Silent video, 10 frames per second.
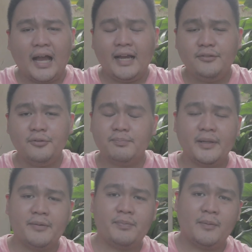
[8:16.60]
I don't
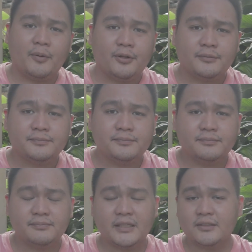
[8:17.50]
blame people
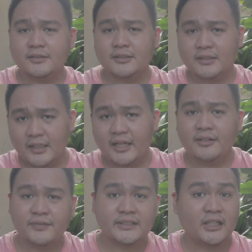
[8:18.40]
because
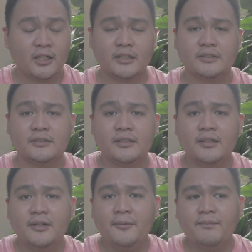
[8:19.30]
life is hard,
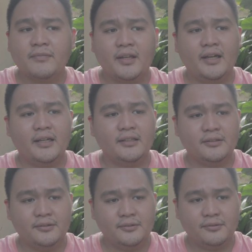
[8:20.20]

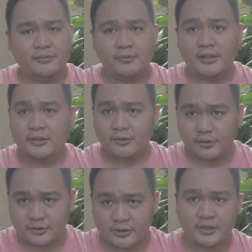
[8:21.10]
and when
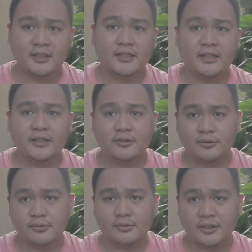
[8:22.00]
you're struggling
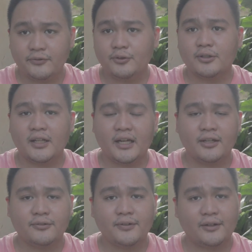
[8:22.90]
to live your
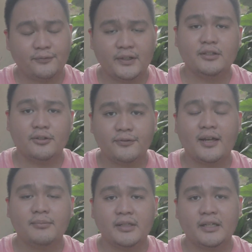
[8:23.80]
life and feed your
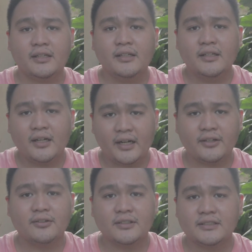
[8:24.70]
family,
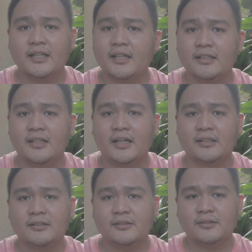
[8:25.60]
I understand
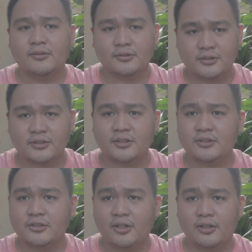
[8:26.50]
that
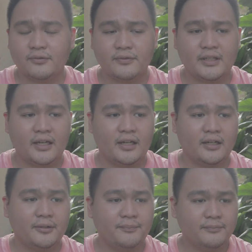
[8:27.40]
concerns of the